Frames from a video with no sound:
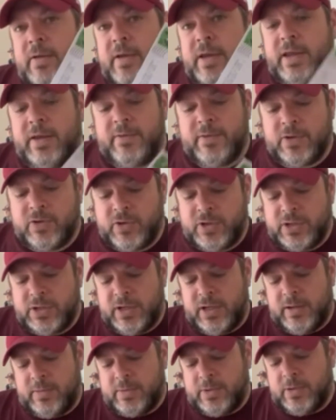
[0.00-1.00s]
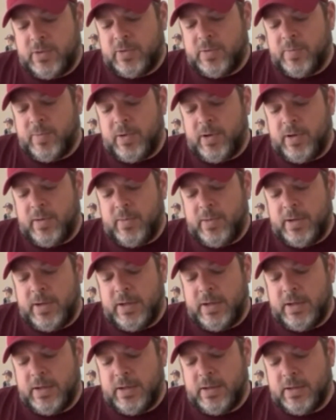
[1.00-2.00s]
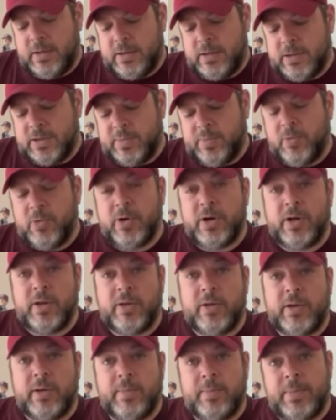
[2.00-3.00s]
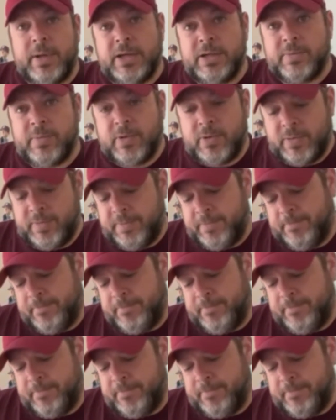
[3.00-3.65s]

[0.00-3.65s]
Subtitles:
Giving Tree Stamps, so it's probably a sport other than baseball.